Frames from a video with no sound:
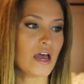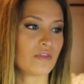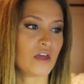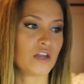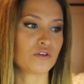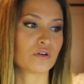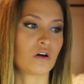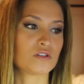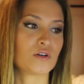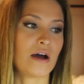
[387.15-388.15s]
And then you can
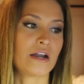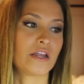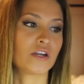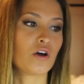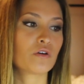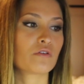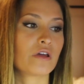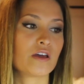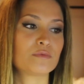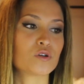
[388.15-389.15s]
also add in cocoa
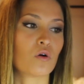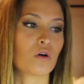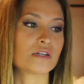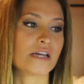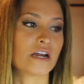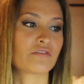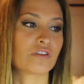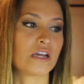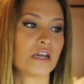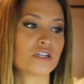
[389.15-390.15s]
nibs or
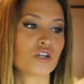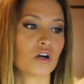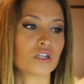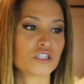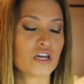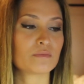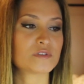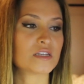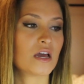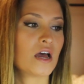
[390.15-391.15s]
dairy-free chocolate
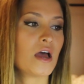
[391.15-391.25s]
chips,